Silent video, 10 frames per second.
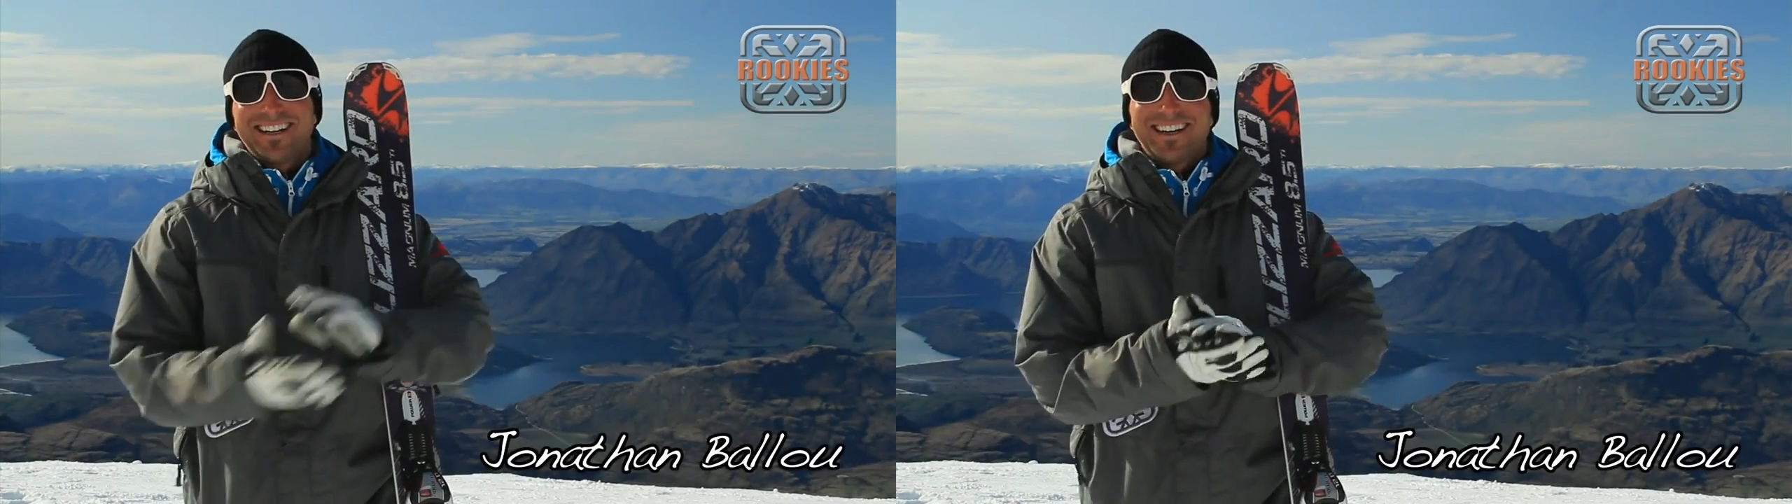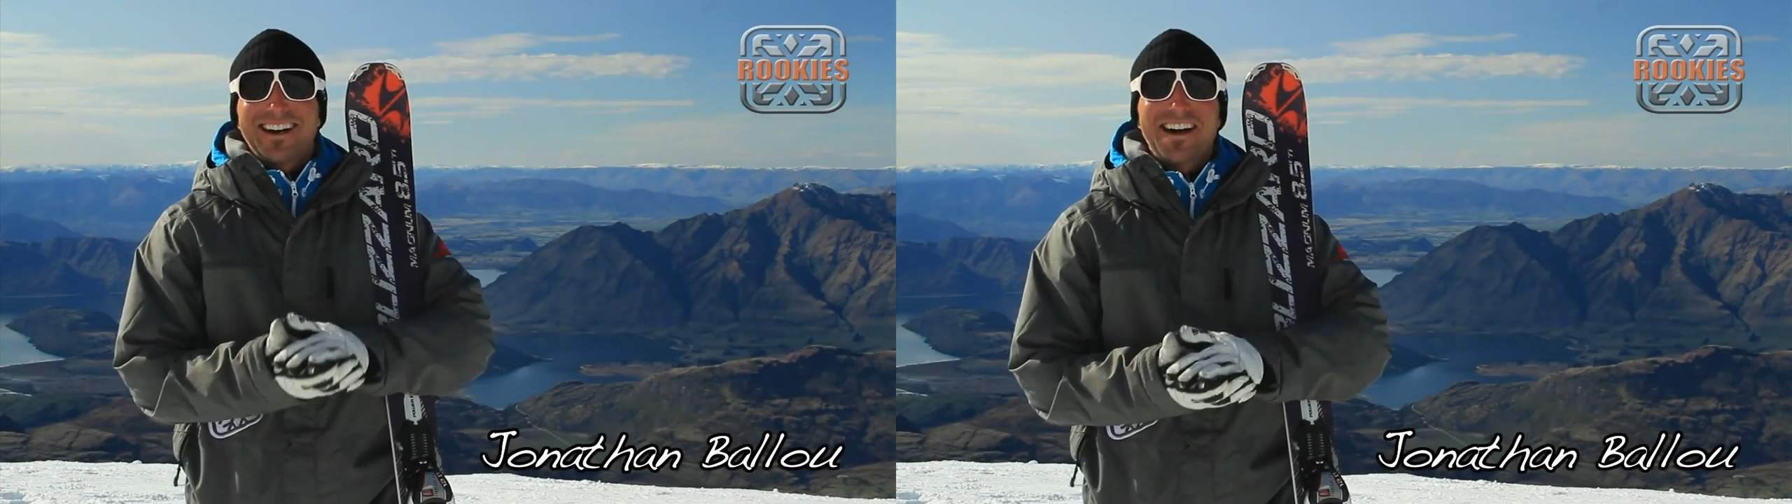
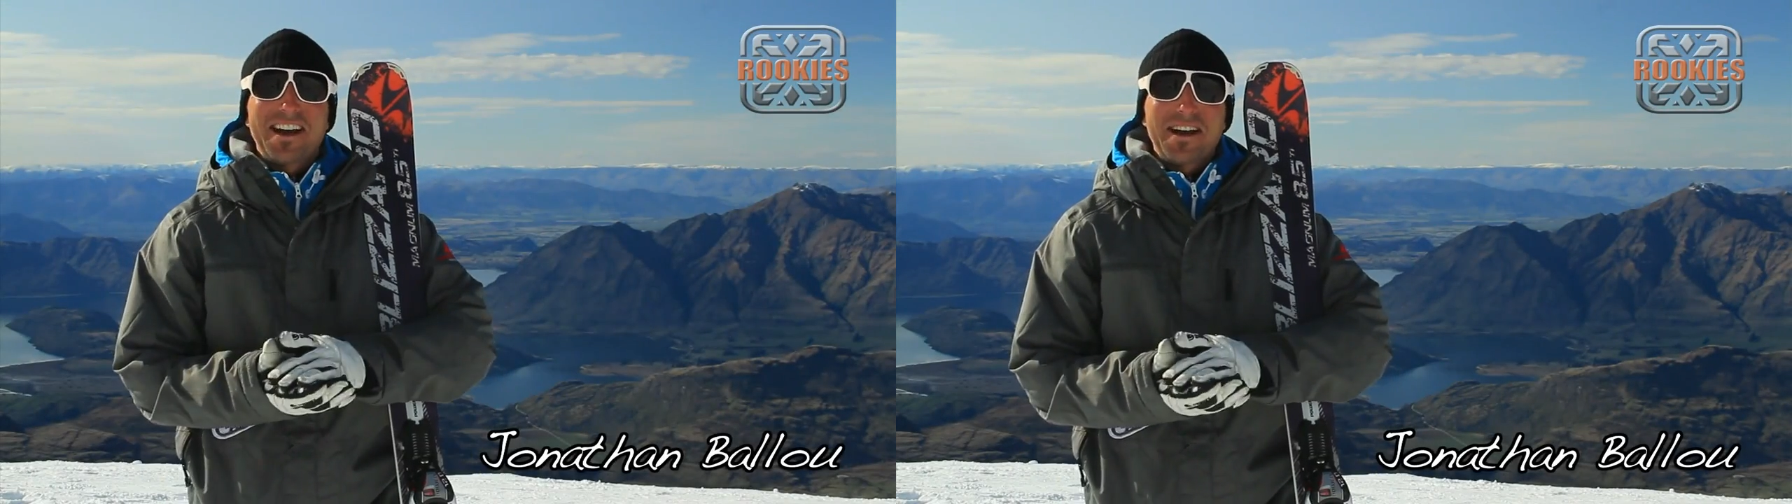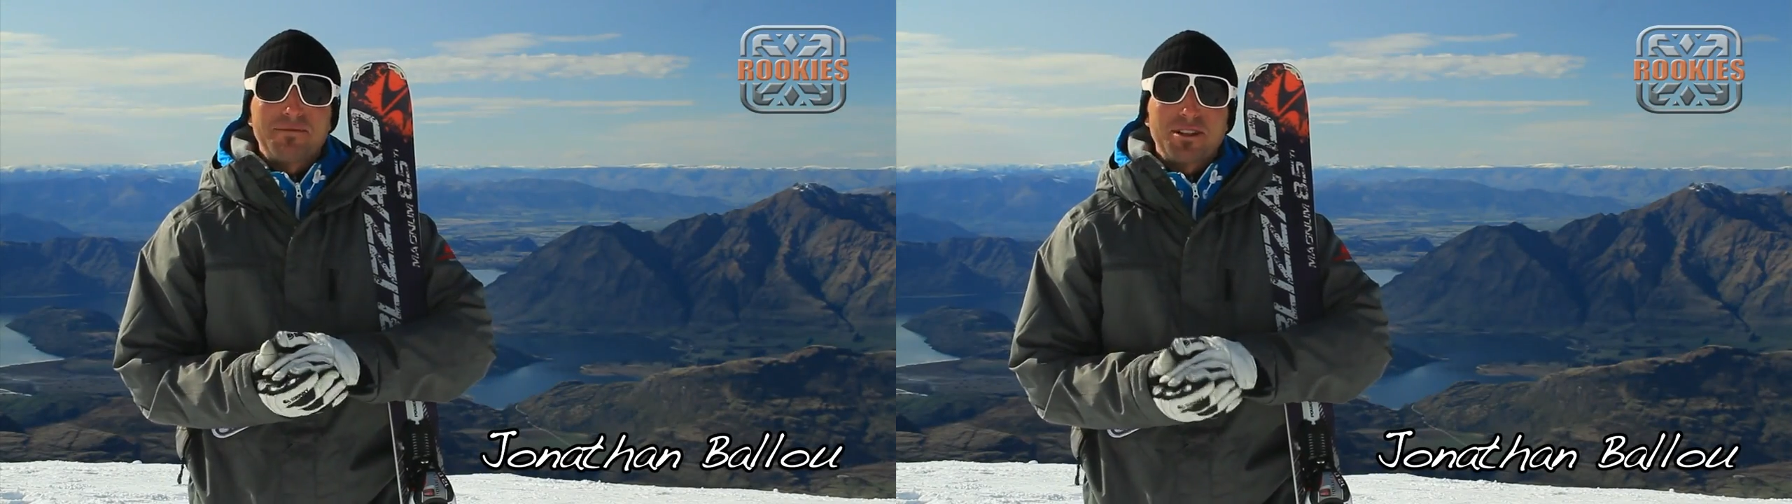Hi,
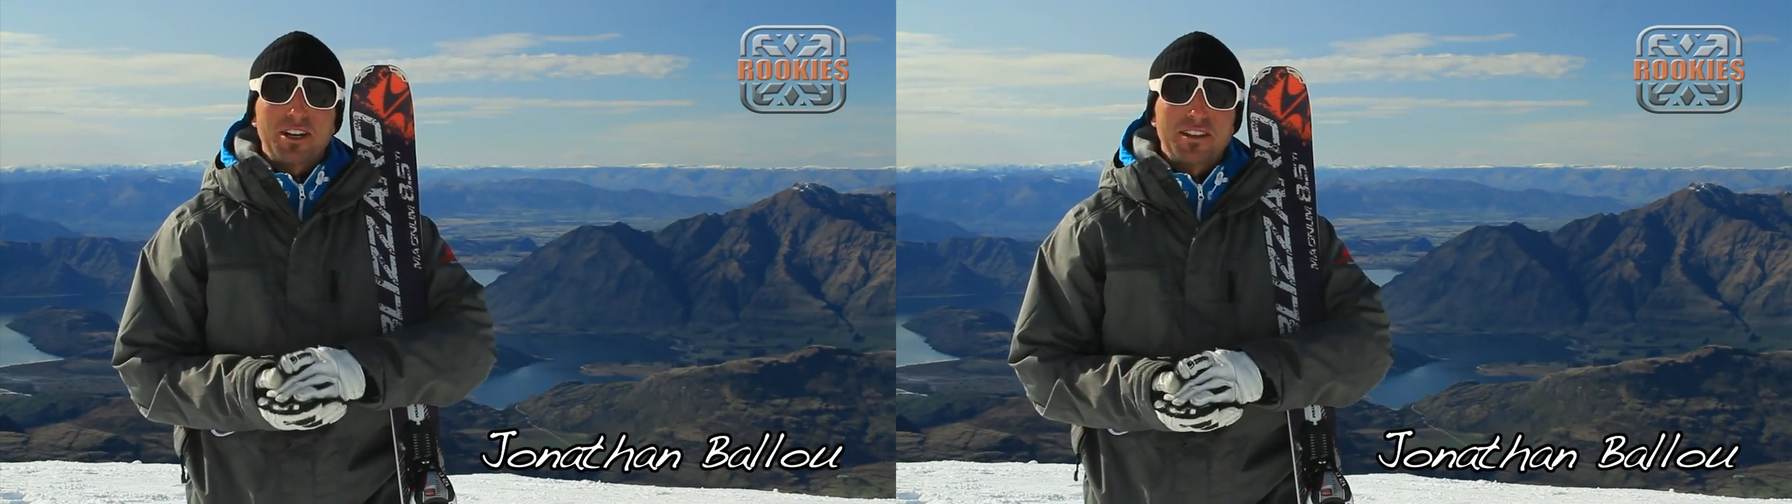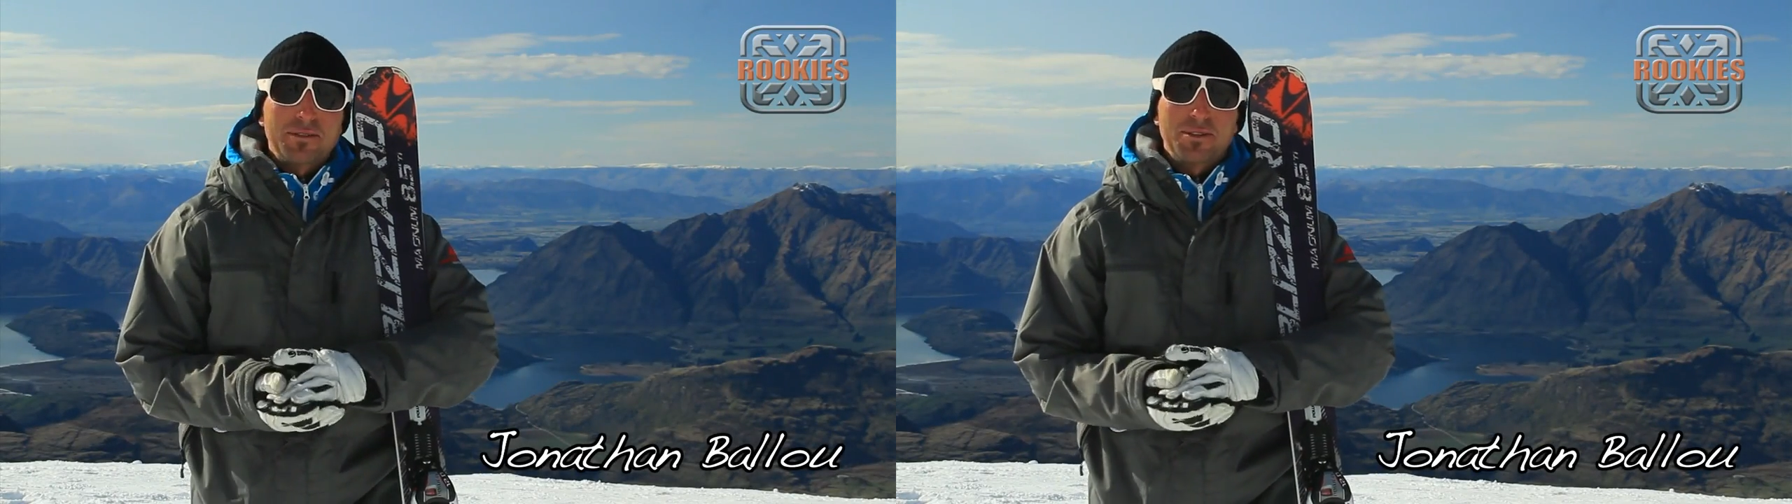I'm
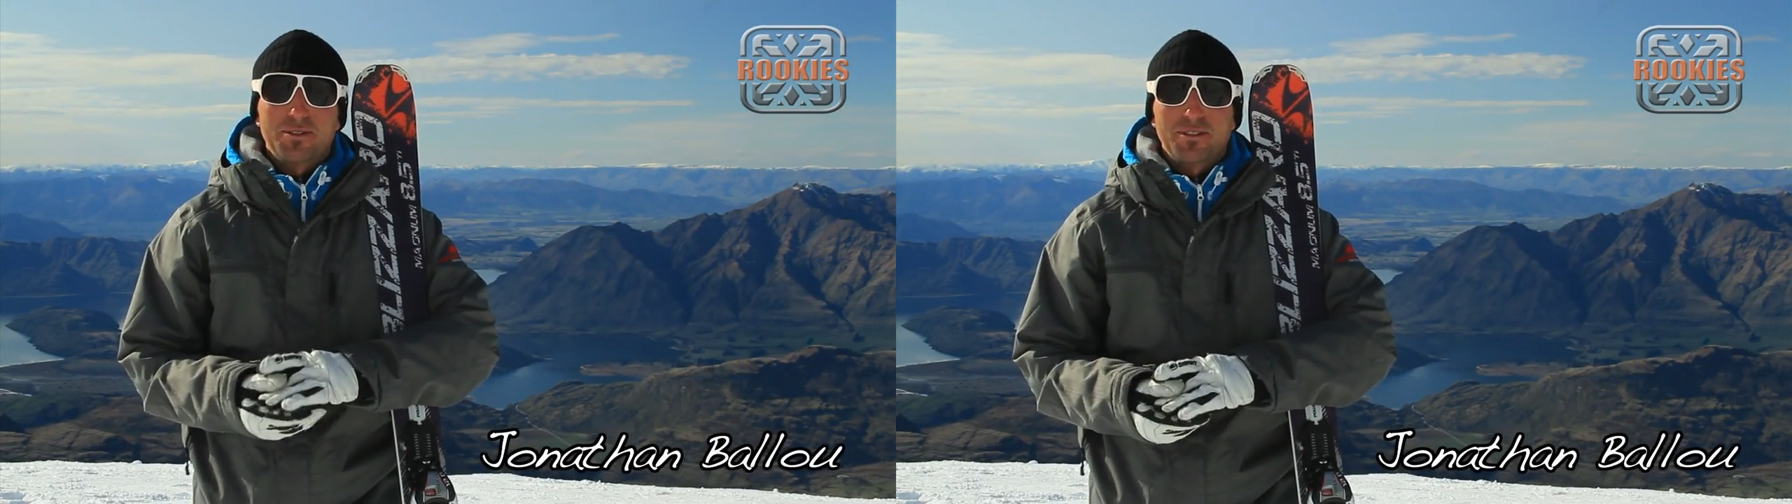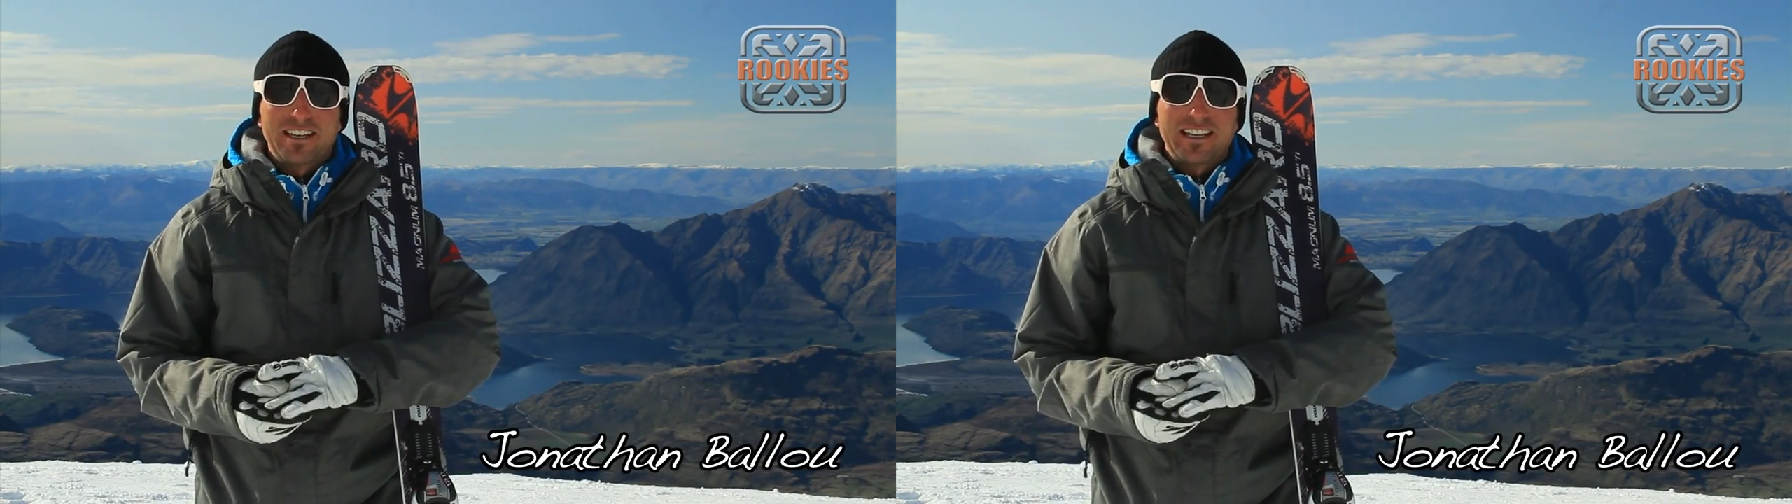Jonathan with the
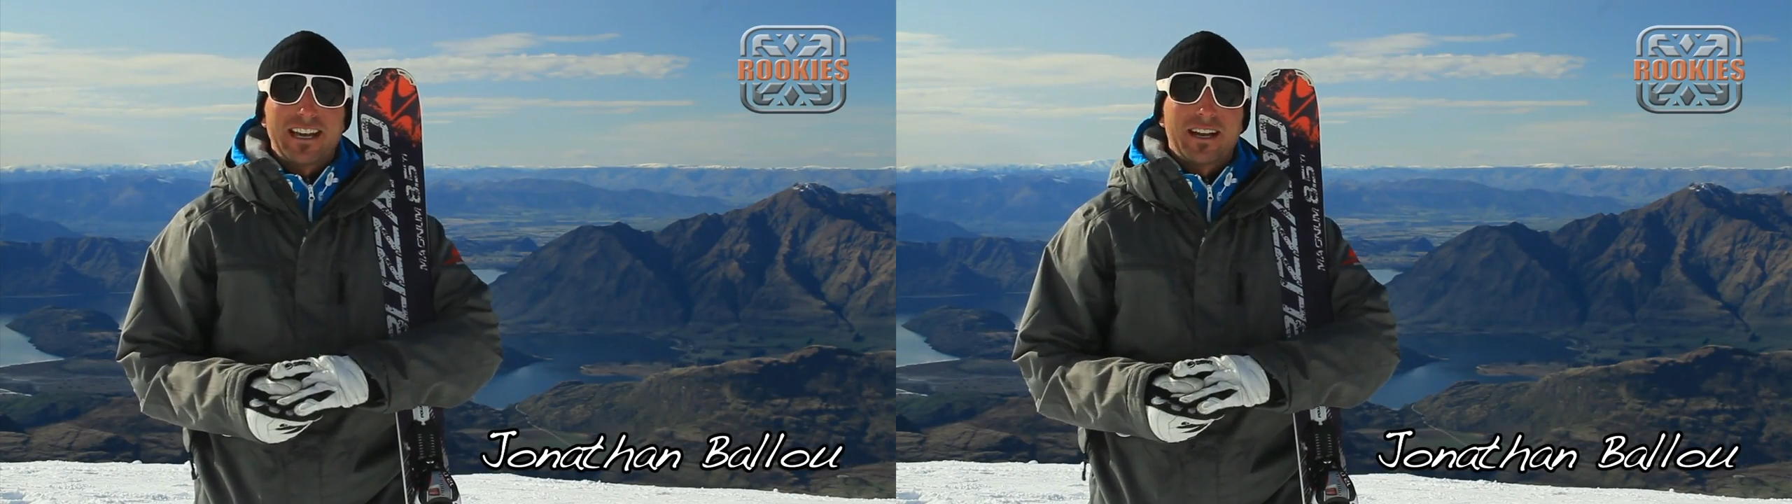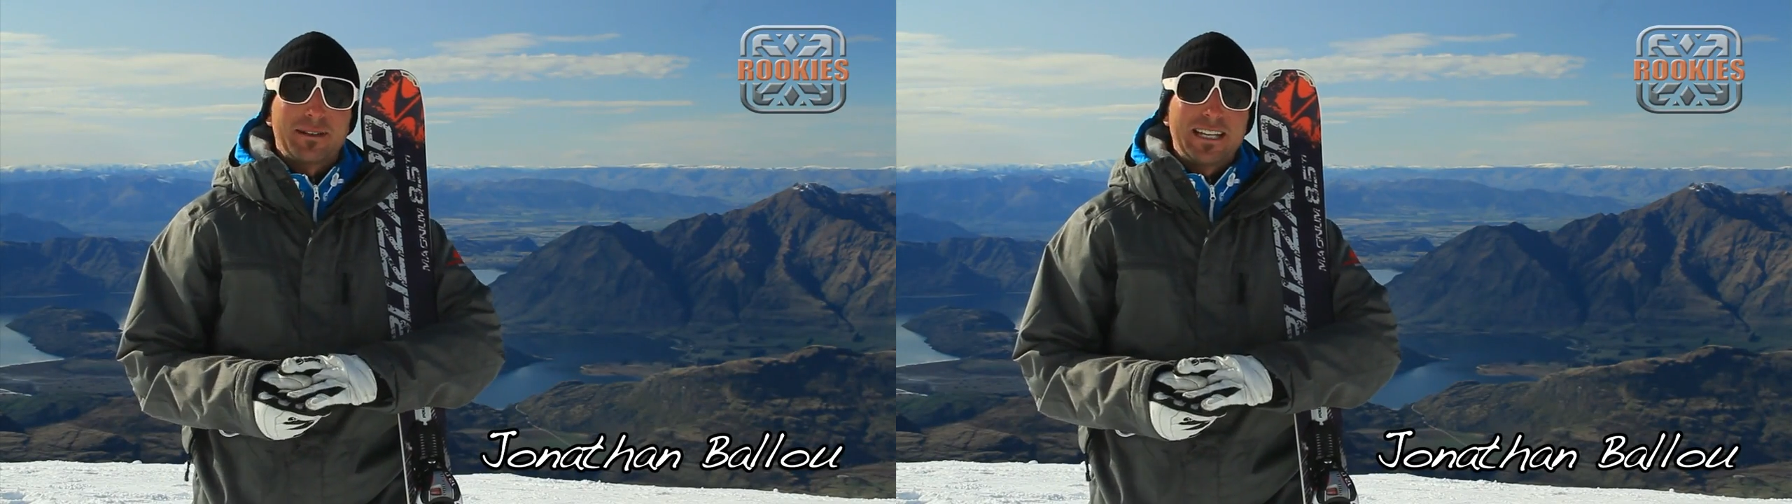Rookie
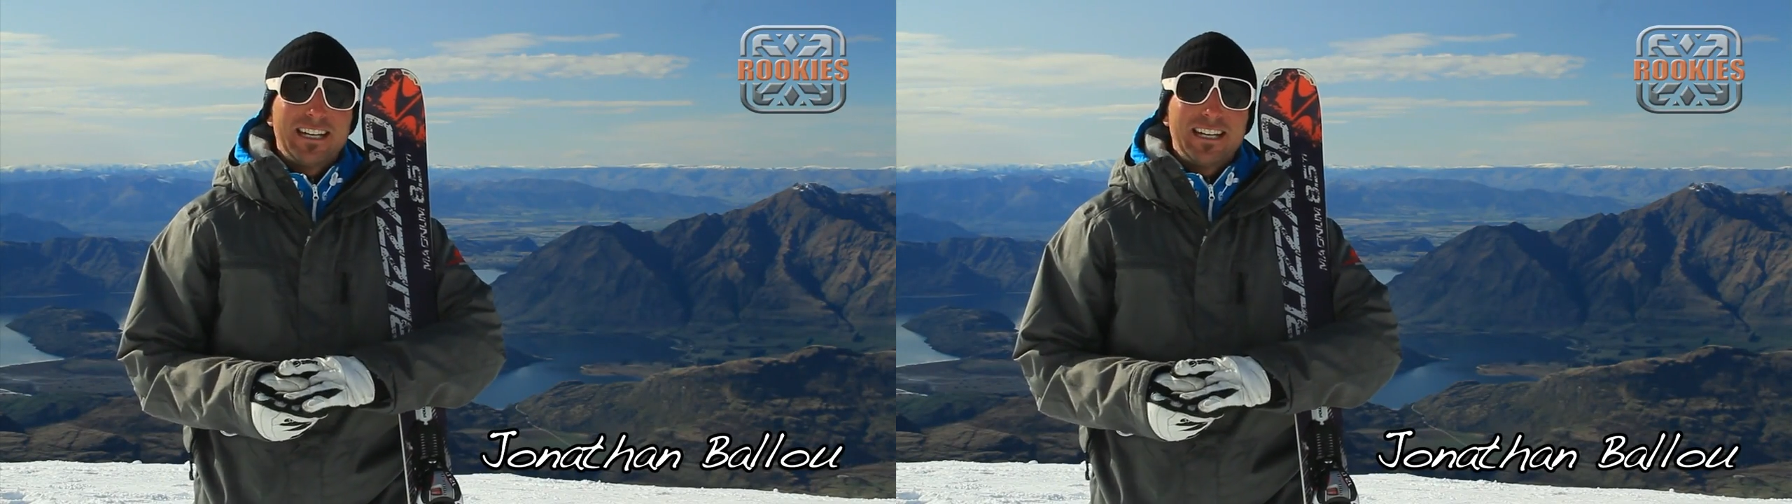Academy.